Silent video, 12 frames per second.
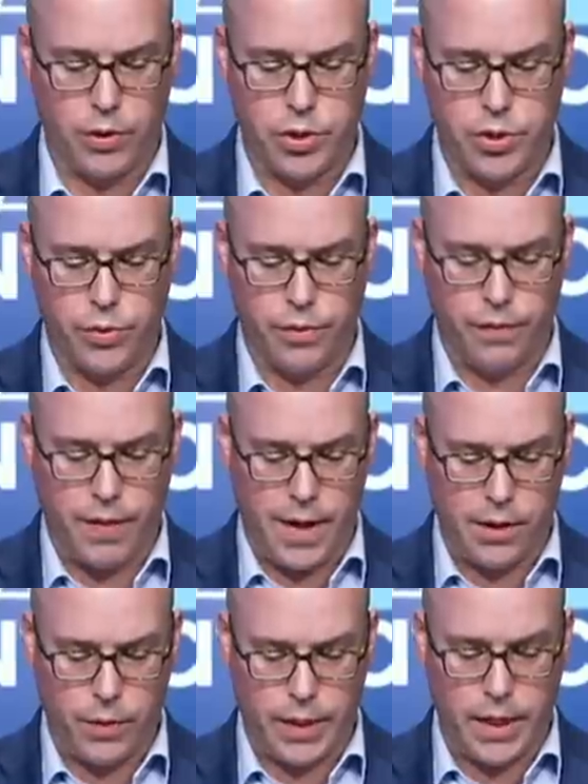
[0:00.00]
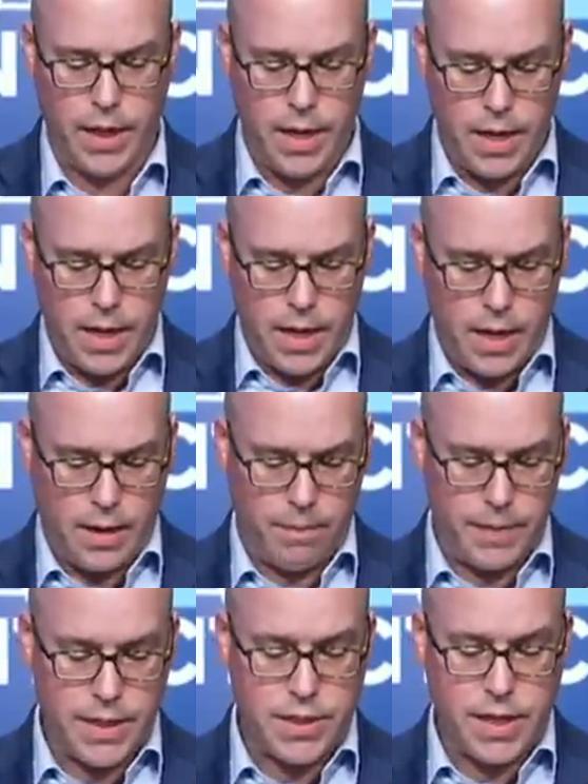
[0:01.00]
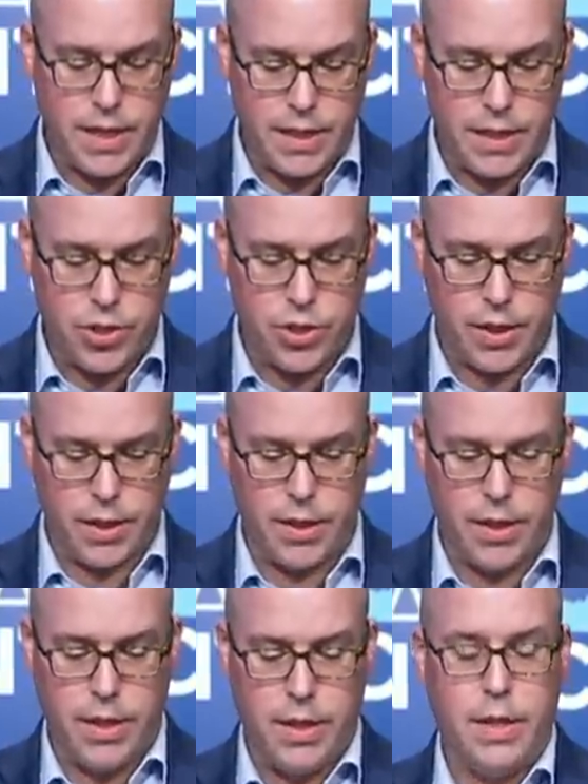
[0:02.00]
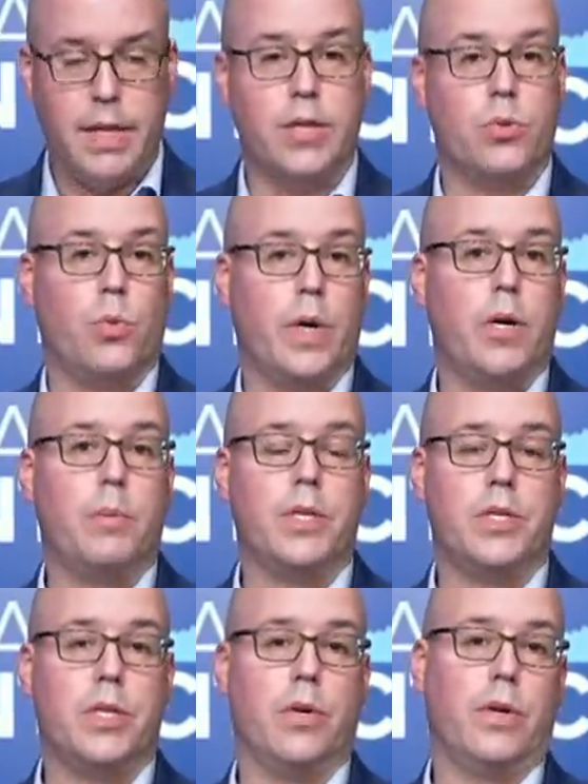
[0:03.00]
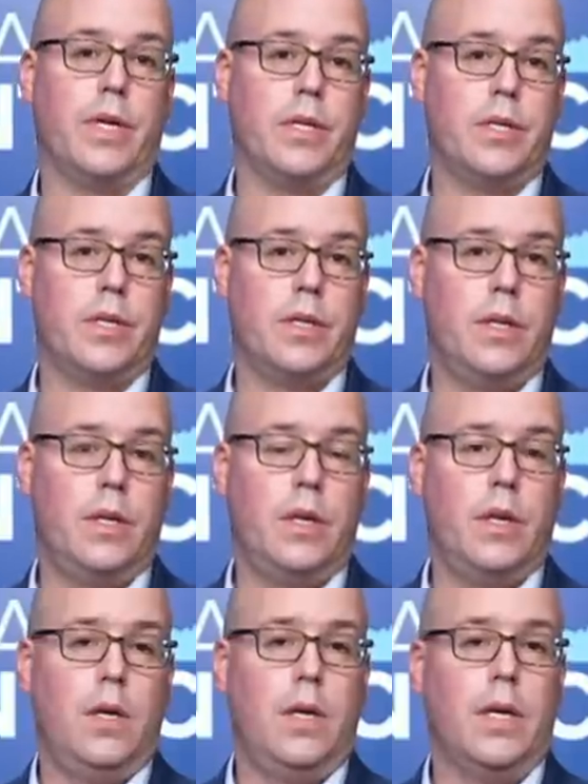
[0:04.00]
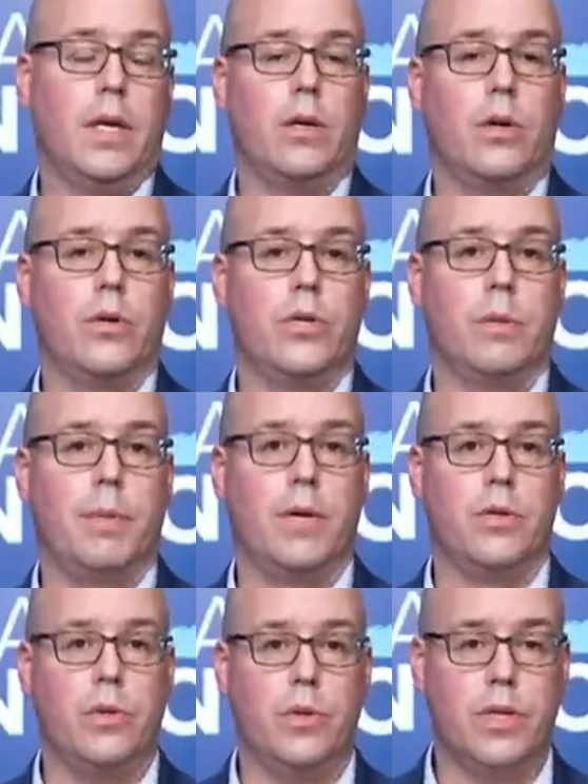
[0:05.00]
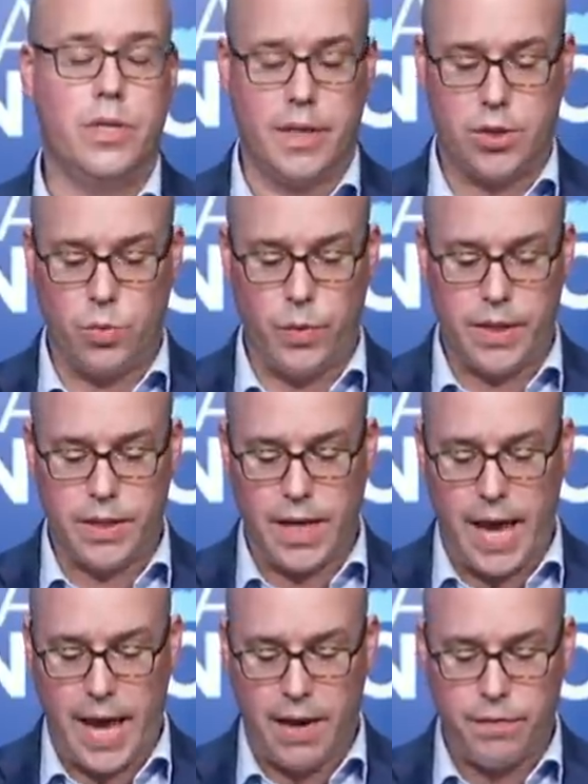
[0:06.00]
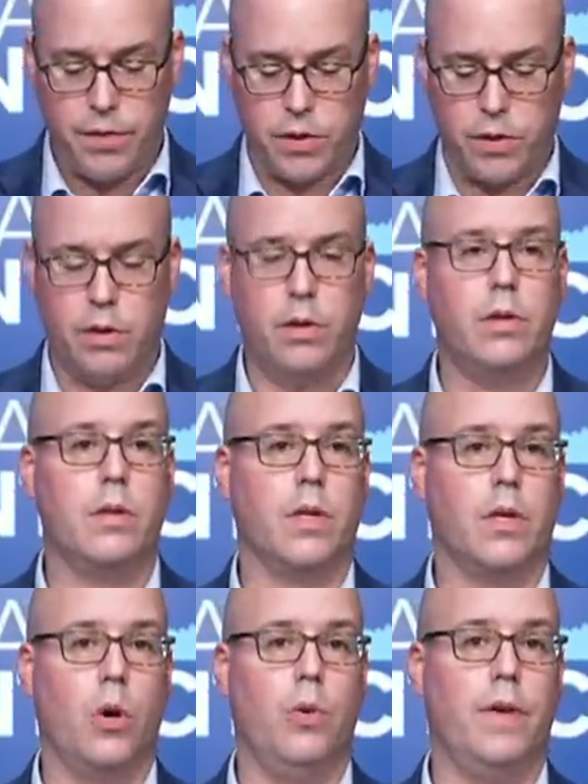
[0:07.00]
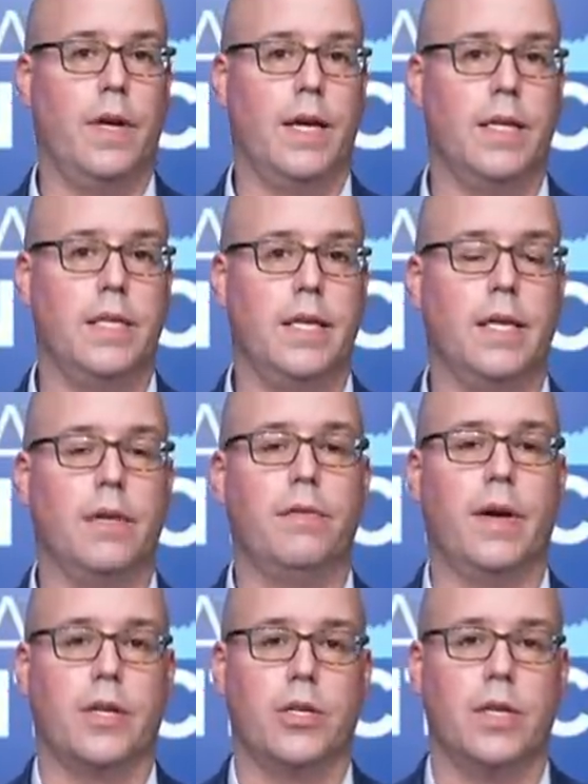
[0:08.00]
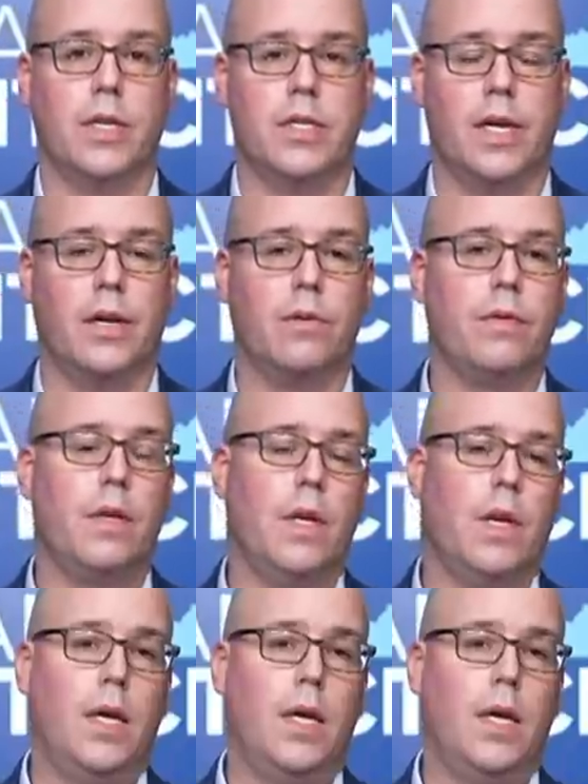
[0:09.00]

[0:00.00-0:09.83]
more soon following. This condition is rare but serious. It occurs about 2 to 6 weeks after the COVID-19 infection itself.